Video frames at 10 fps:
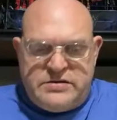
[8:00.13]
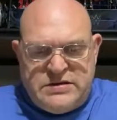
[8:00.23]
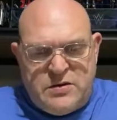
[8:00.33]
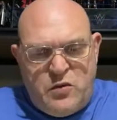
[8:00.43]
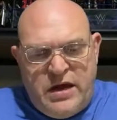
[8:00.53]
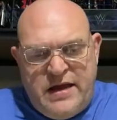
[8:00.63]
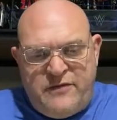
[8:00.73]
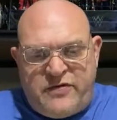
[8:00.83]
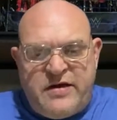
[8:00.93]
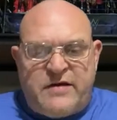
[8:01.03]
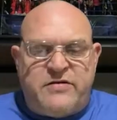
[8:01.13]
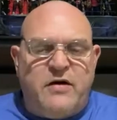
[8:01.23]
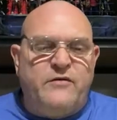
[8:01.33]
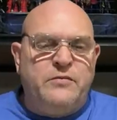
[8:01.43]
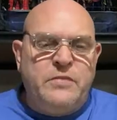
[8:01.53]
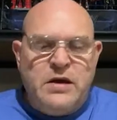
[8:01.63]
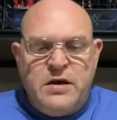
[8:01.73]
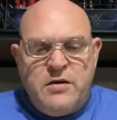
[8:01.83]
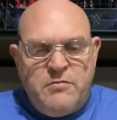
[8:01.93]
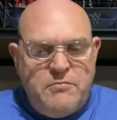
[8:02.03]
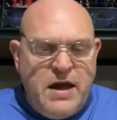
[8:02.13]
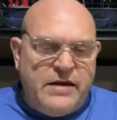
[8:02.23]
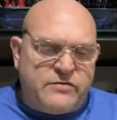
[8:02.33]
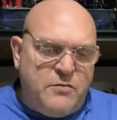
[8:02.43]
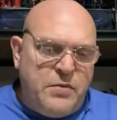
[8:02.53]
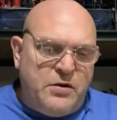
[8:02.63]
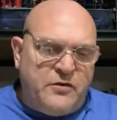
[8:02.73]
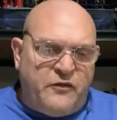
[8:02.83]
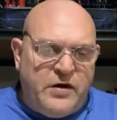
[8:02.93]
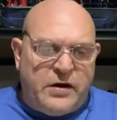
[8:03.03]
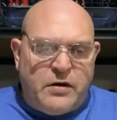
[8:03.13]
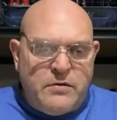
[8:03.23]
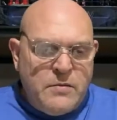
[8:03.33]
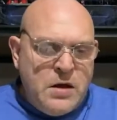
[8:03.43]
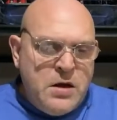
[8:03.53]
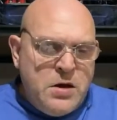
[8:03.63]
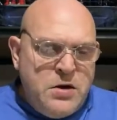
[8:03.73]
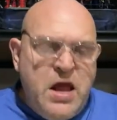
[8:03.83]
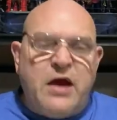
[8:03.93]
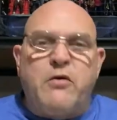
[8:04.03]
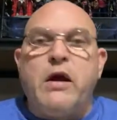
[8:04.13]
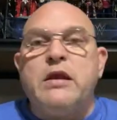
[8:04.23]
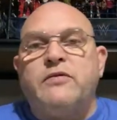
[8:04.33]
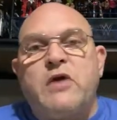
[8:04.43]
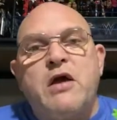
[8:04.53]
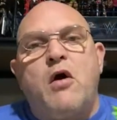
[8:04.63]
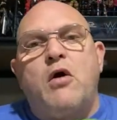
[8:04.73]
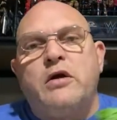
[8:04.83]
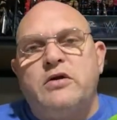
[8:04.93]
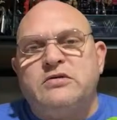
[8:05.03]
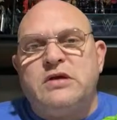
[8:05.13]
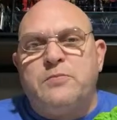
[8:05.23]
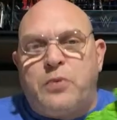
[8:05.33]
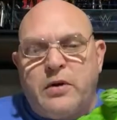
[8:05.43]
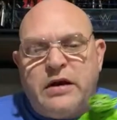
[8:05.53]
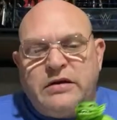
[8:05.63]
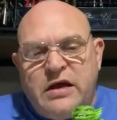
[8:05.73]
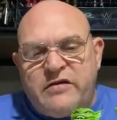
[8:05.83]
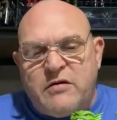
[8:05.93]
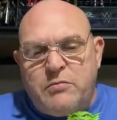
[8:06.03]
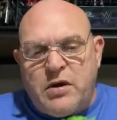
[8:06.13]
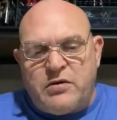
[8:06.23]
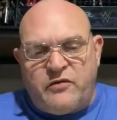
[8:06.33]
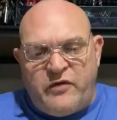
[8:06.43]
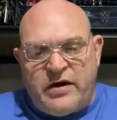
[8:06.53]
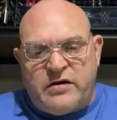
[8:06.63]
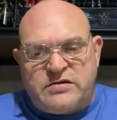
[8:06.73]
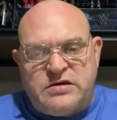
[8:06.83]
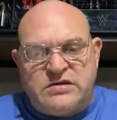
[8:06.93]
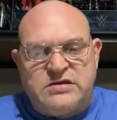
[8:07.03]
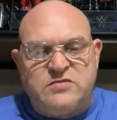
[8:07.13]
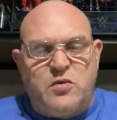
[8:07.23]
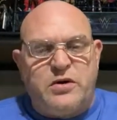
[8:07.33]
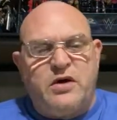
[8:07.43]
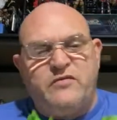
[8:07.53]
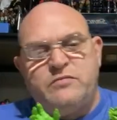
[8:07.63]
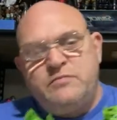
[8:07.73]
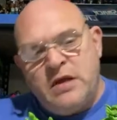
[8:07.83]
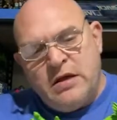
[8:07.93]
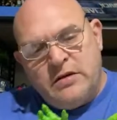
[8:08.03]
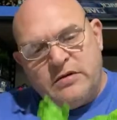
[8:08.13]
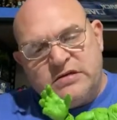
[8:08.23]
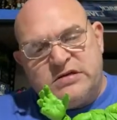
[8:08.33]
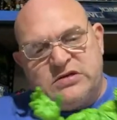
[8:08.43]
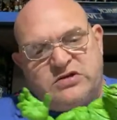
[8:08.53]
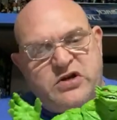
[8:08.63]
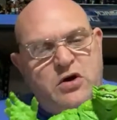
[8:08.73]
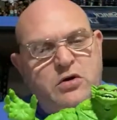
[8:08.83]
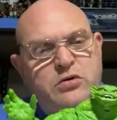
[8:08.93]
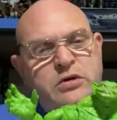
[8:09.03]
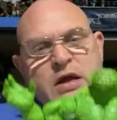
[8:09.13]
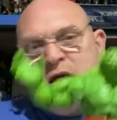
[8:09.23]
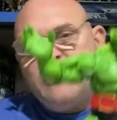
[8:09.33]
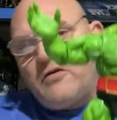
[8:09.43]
in the wave, 6 of them make the Build-A-Figure. Now, granted, they are usually pretty decent Build-A-Figures. This is one of them. This is Chode. It's a